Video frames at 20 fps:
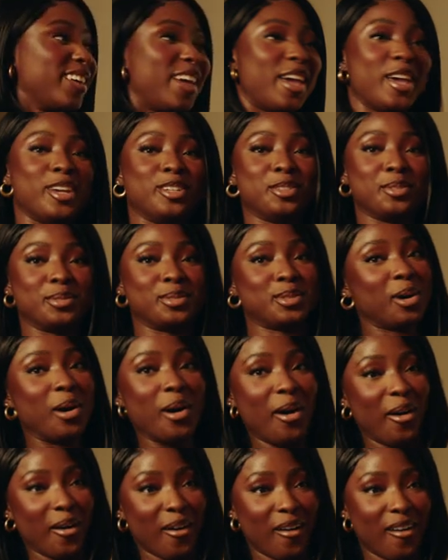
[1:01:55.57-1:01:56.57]
issue
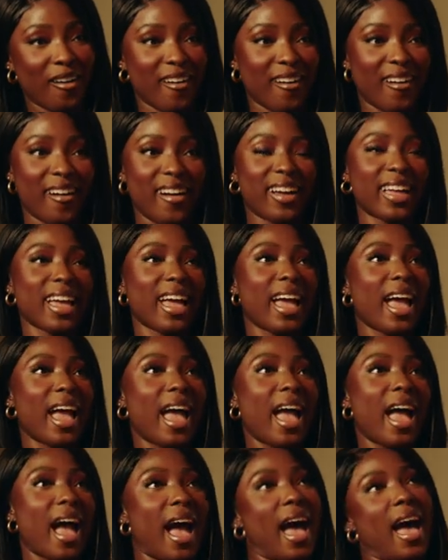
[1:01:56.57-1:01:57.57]
talk,
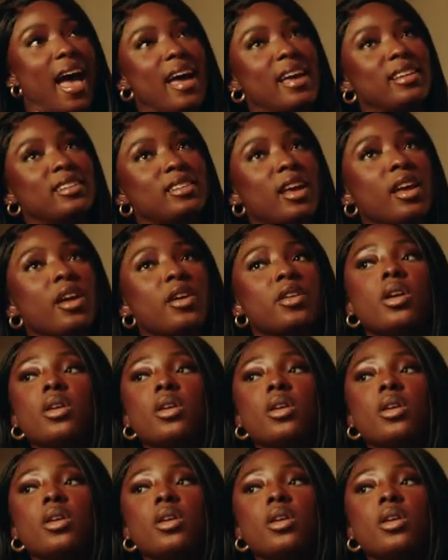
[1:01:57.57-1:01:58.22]
and I